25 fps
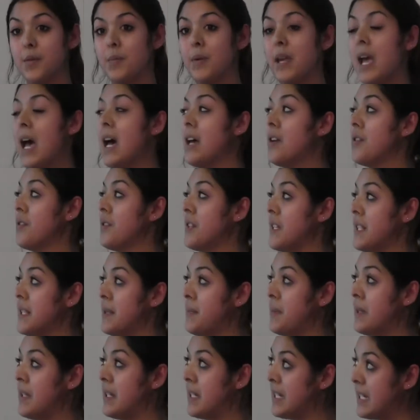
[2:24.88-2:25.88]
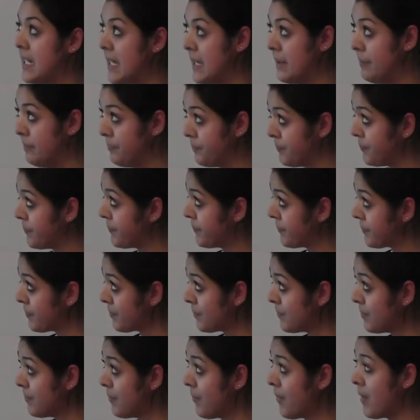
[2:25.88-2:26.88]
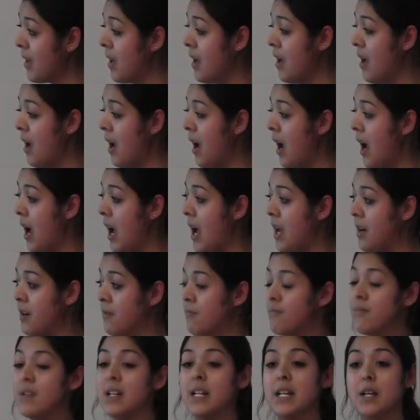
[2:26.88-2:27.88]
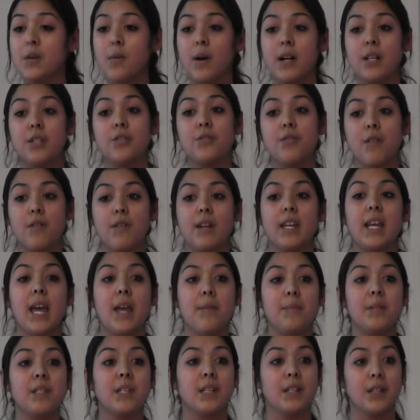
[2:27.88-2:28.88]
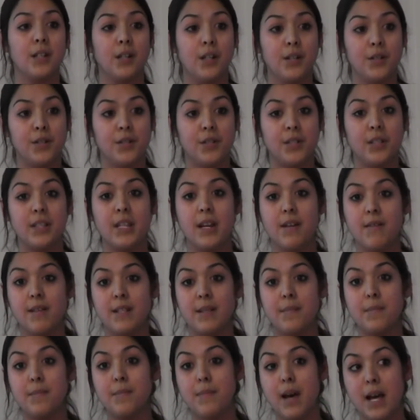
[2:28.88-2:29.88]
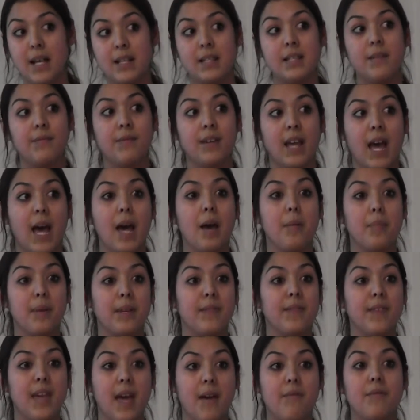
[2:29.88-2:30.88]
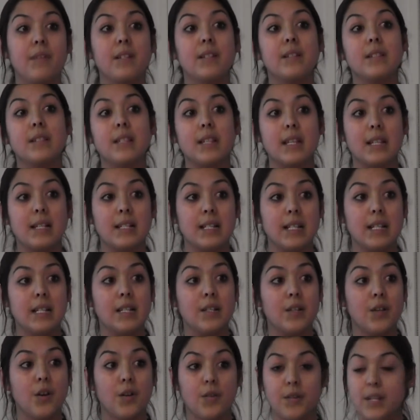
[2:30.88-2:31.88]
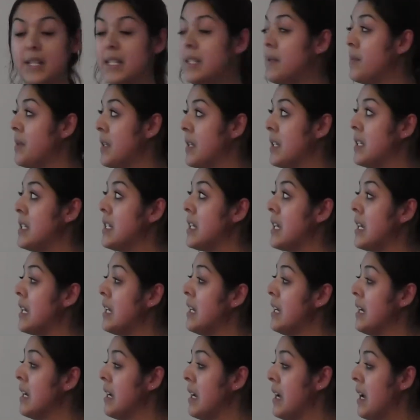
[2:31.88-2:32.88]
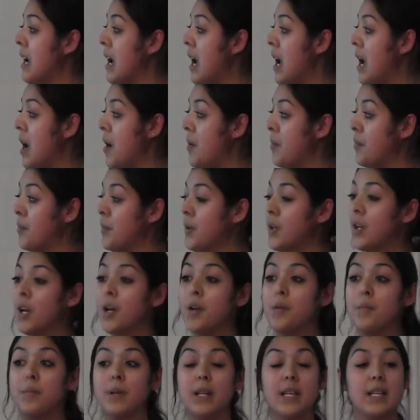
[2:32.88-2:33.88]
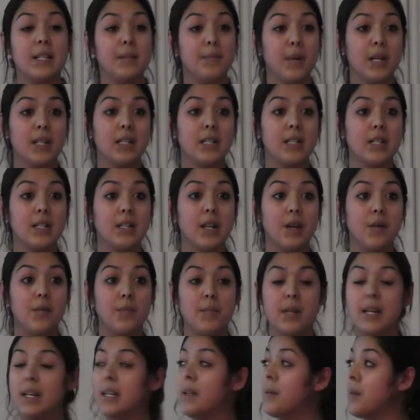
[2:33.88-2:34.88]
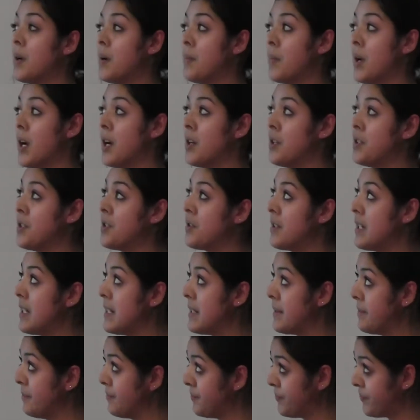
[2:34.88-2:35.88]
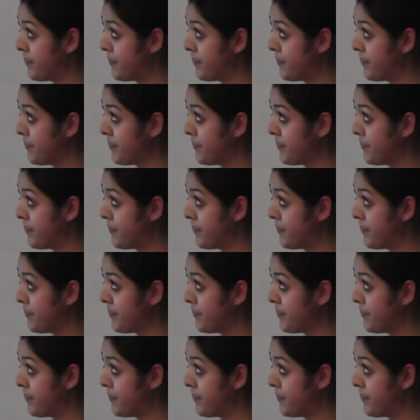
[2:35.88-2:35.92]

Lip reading: that we had on disability, and really quite strongly came to the conclusion that there is a massive gap in the evidence that exists on disability globally, especially in low and middle income countries.